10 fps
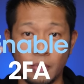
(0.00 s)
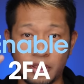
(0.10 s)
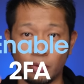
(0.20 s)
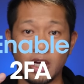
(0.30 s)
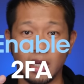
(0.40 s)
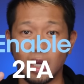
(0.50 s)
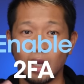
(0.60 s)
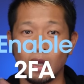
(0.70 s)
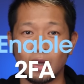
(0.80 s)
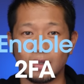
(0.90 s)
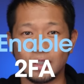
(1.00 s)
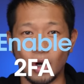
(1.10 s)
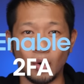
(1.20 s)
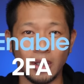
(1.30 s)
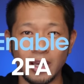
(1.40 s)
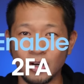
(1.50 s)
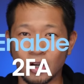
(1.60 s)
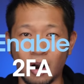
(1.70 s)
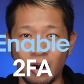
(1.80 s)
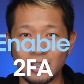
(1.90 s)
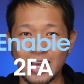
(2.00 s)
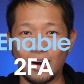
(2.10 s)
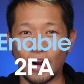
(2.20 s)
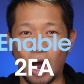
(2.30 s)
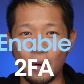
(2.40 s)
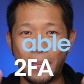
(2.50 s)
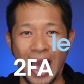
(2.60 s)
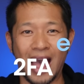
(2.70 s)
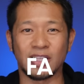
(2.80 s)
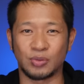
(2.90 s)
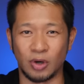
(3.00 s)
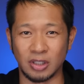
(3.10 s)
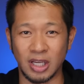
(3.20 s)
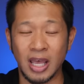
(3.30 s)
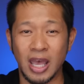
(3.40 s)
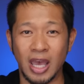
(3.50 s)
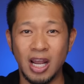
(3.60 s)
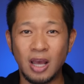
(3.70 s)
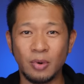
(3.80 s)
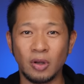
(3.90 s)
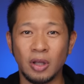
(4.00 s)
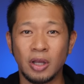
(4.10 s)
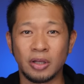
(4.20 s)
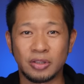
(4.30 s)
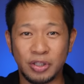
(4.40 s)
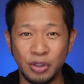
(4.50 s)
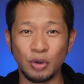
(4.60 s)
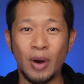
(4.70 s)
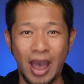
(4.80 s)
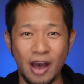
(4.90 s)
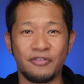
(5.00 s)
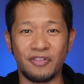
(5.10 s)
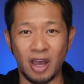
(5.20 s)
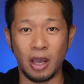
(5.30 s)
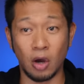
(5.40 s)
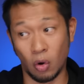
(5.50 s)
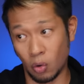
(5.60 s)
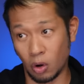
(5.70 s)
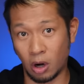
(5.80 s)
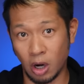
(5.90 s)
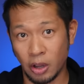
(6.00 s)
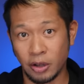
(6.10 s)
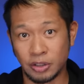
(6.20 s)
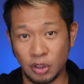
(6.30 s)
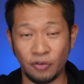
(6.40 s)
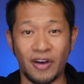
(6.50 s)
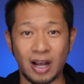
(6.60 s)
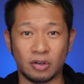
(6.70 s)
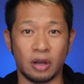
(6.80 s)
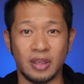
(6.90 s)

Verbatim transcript: three, don't let your guard down on passwords. Enable 2FA or two-factor